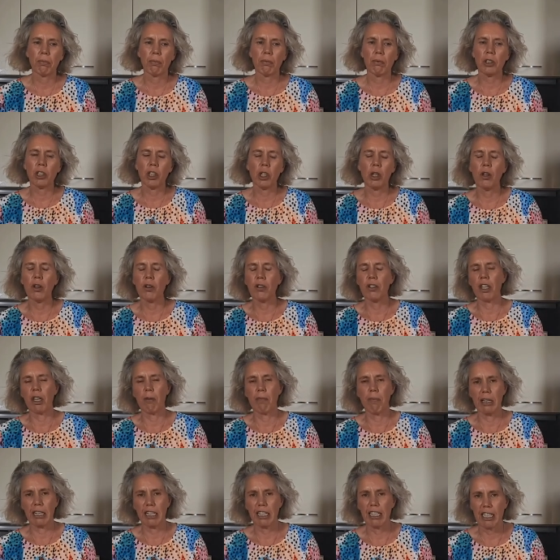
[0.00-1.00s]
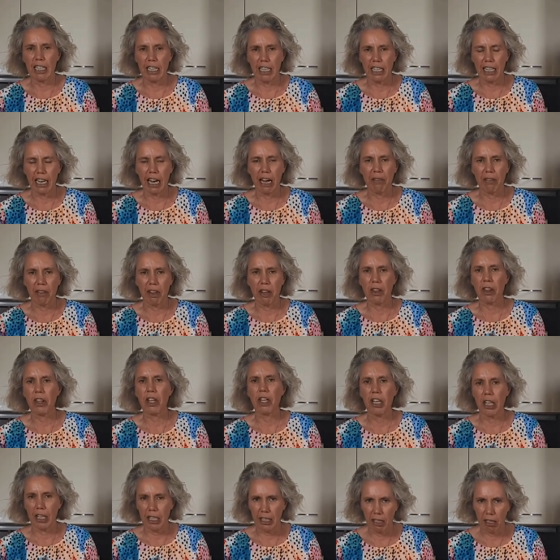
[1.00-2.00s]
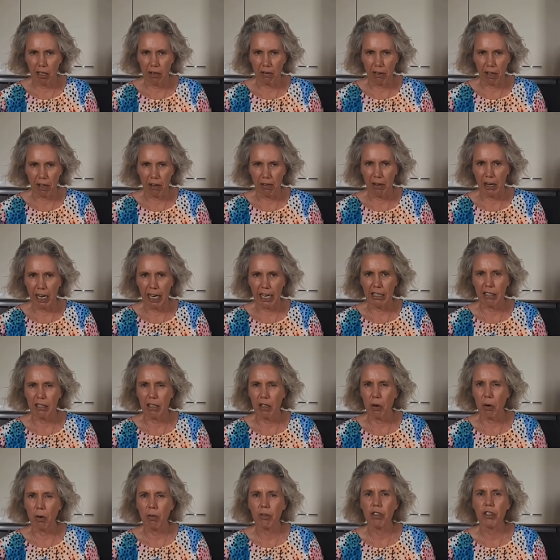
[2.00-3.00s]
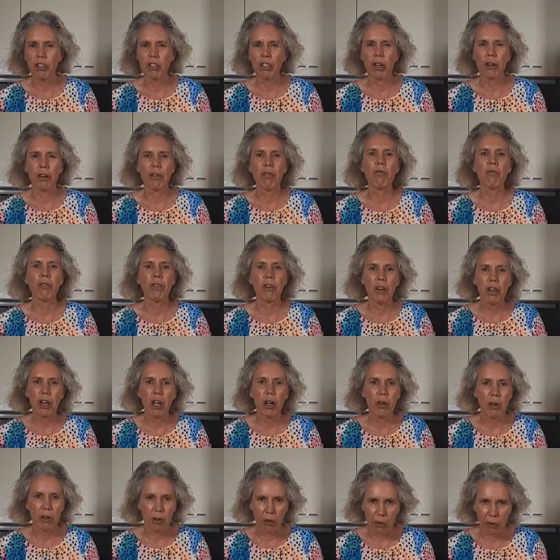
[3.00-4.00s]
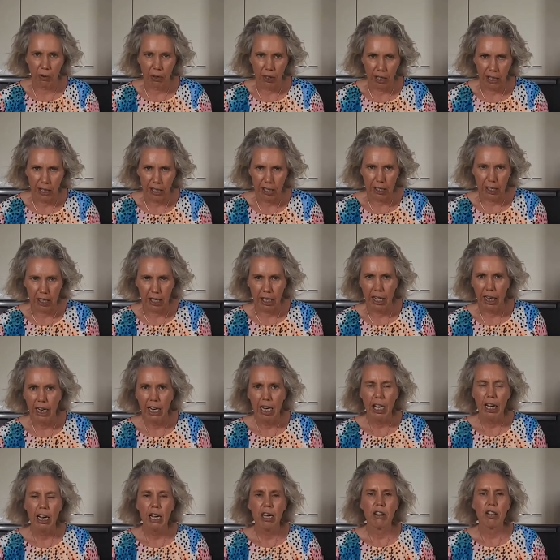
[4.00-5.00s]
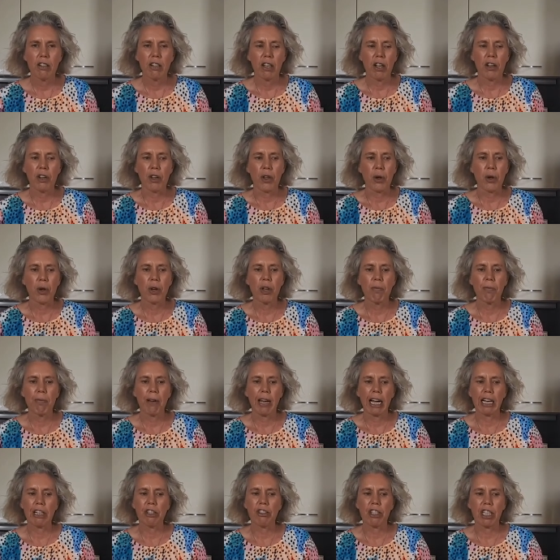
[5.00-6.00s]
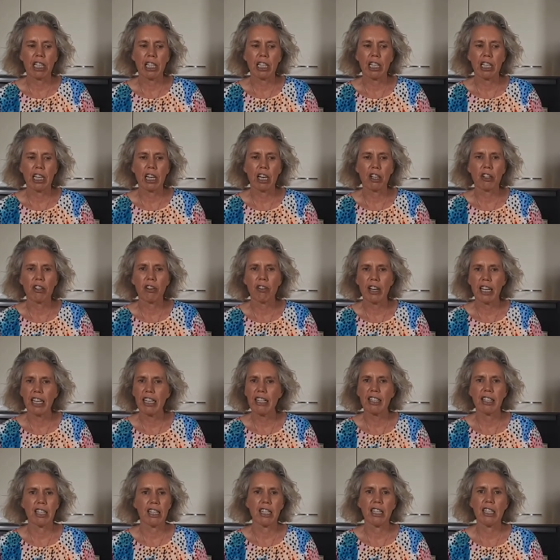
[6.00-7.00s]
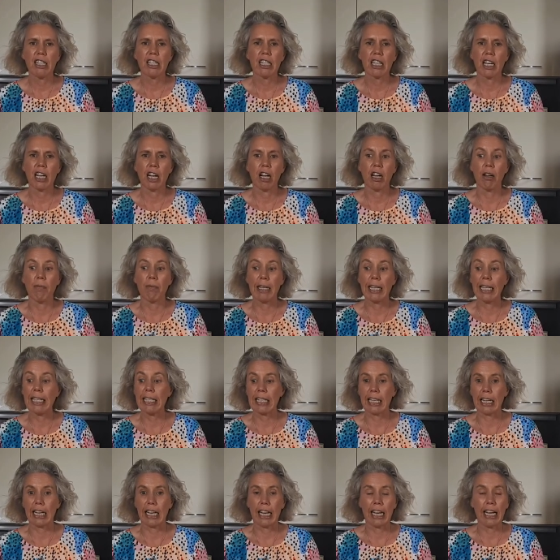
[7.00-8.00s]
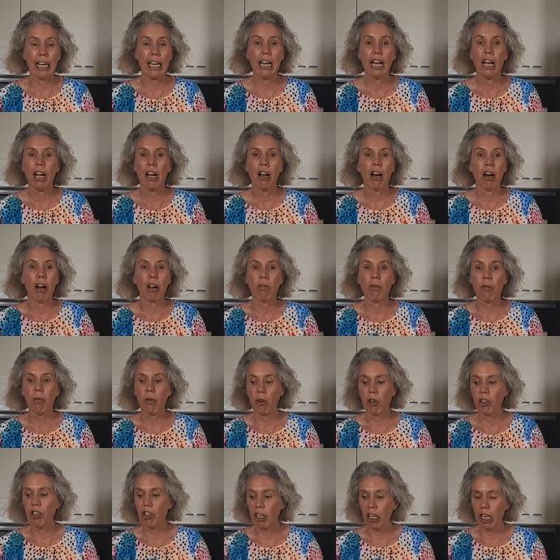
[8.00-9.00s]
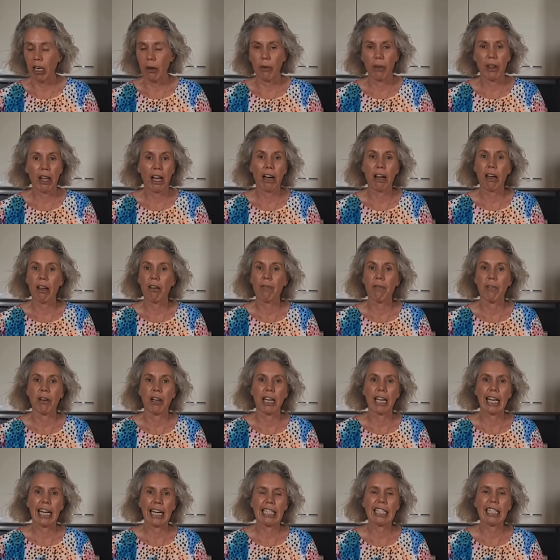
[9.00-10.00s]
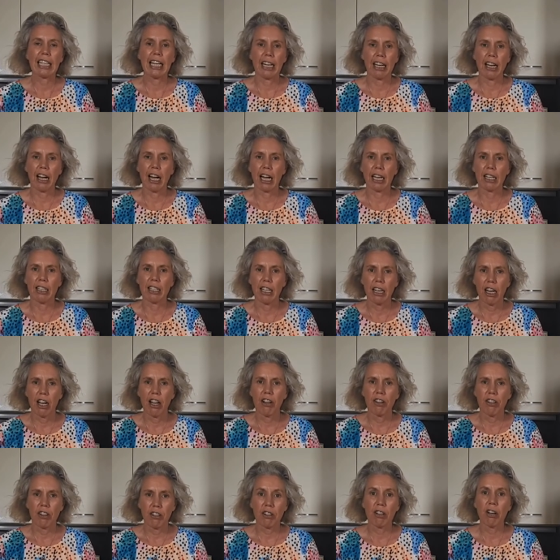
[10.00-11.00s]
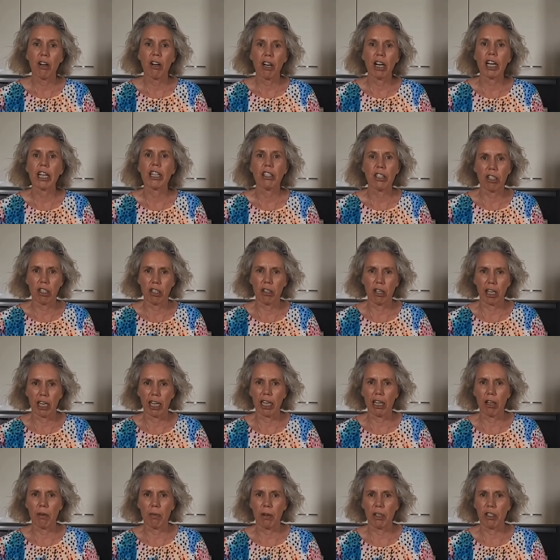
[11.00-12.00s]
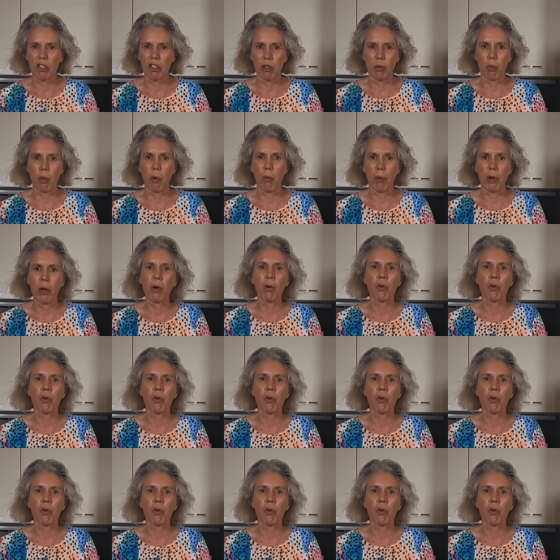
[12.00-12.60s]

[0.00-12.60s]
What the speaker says: lose the ability to have the thirst reflex. So you often don't even know you're thirsty. So you could be actually dehydrated easily, unfortunately, without even getting that desire to drink, which is what we all